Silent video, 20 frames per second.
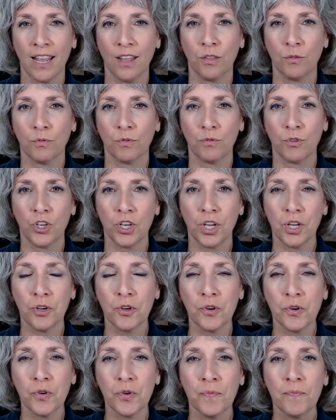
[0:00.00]
through
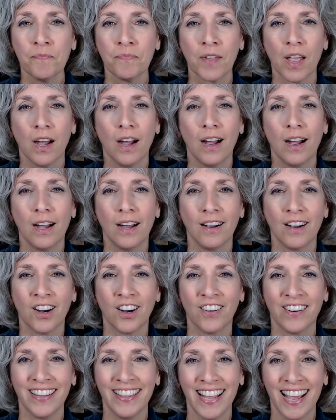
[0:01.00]
2
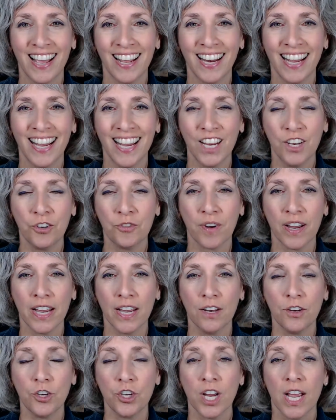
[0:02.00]
or in that age
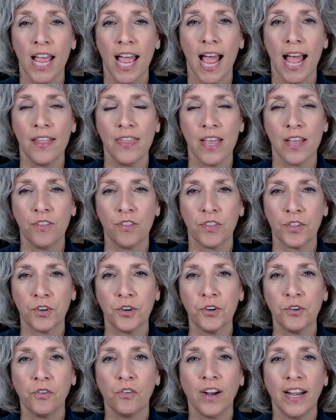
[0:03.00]
range, and then
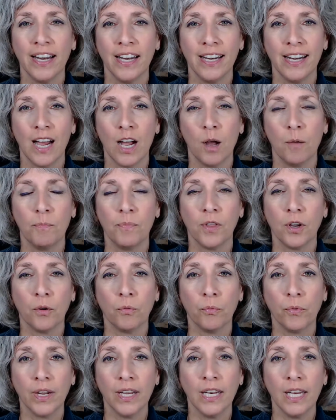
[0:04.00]
third grade and up, they're
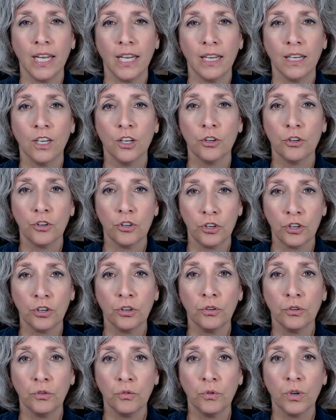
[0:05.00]
reading
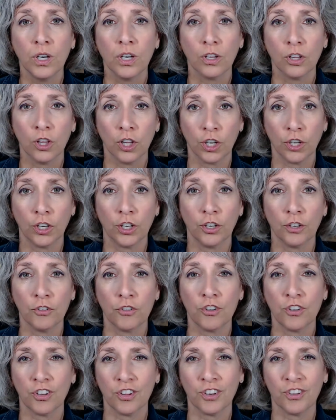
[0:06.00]
to learn.
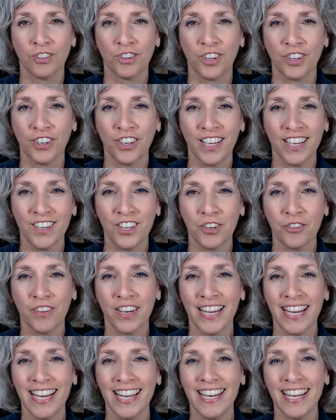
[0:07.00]
So they're learning to
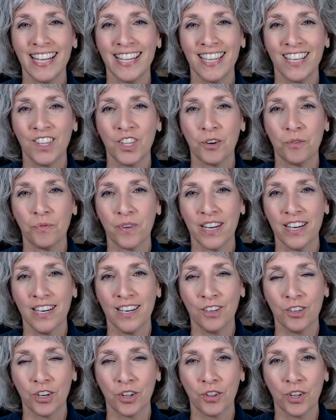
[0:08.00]
read and then they're
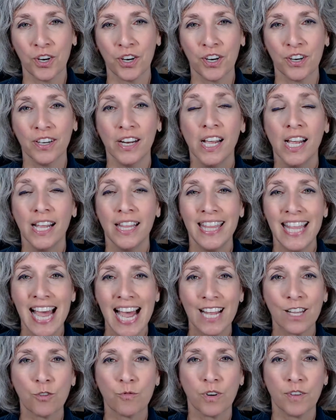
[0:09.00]
reading to learn.
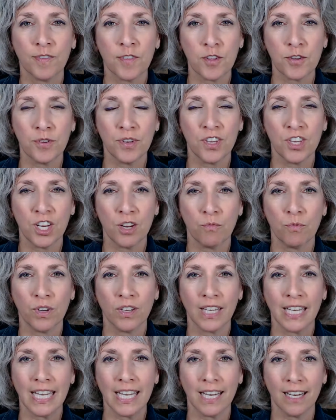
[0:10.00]
That's where fluency
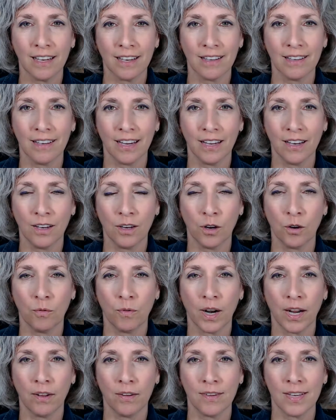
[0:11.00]
really kicks in
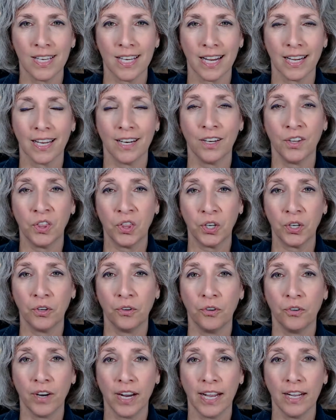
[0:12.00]
around second and
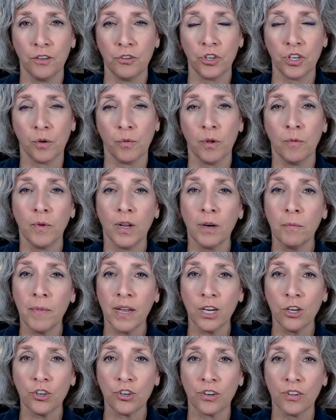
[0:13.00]
third grade. So we want to
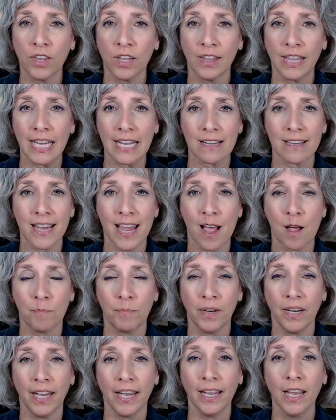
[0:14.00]
make sure that that's
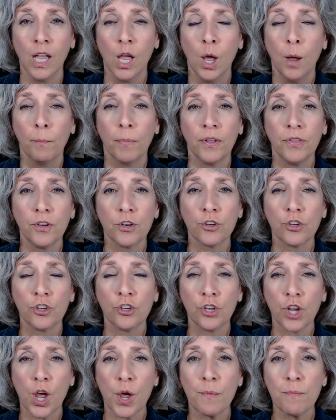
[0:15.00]
happening. But there's
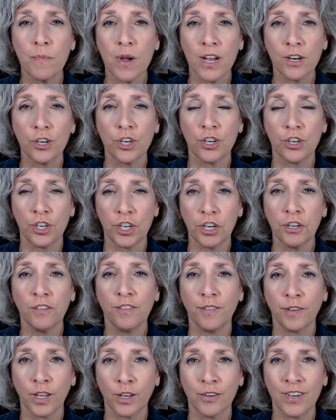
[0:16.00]
so much to
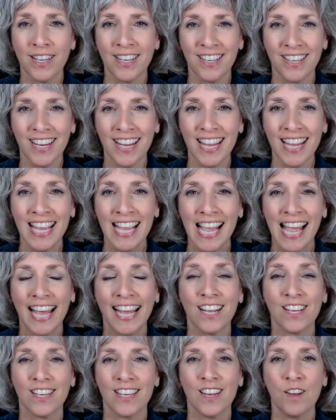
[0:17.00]
fluency, it
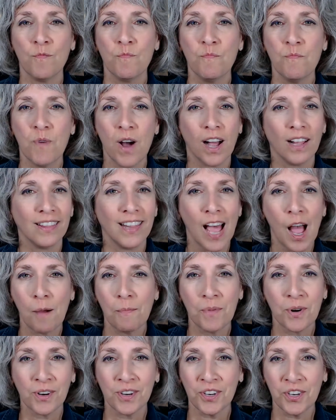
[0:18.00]
has a lot
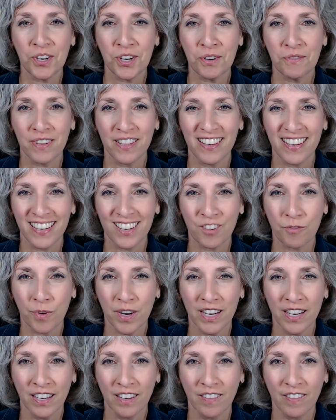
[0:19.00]
more to do with just
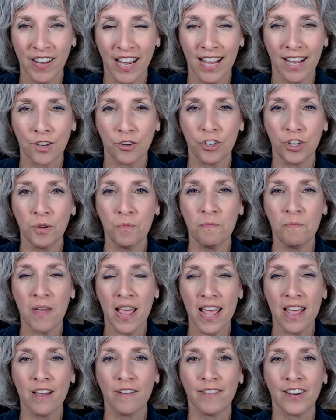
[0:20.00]
reading fast. You
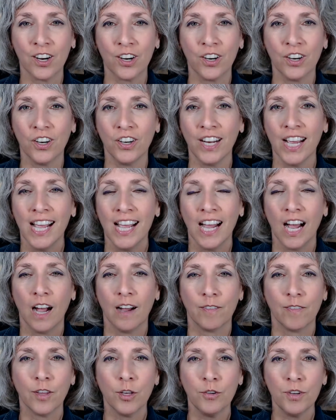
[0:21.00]
may have heard
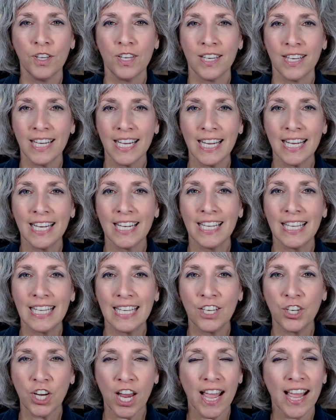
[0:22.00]
fluency
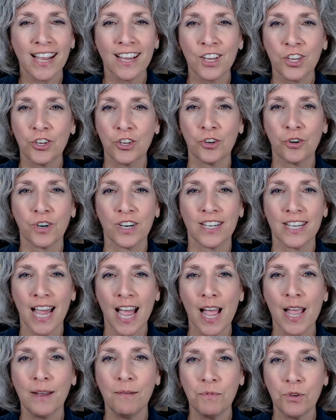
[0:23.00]
checks or
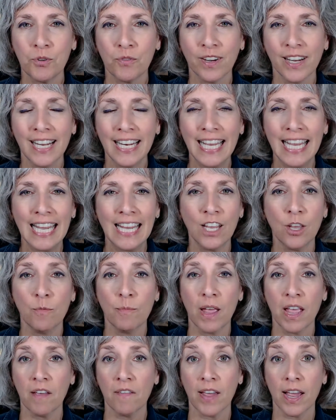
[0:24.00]
timed reading. You
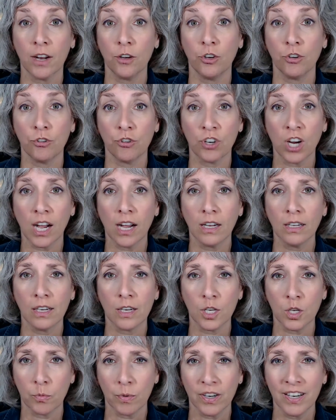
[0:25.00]
may have had your child
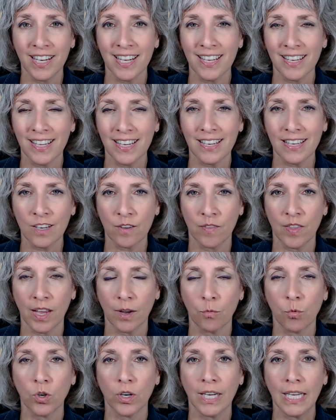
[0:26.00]
experience this if they
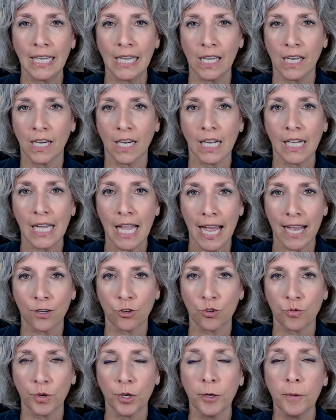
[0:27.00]
were in the
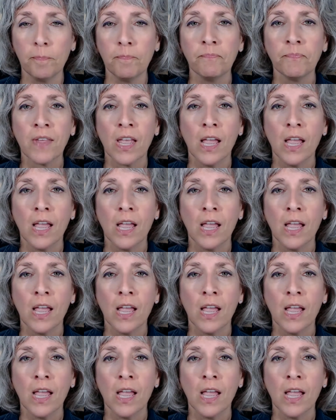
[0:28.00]
classroom.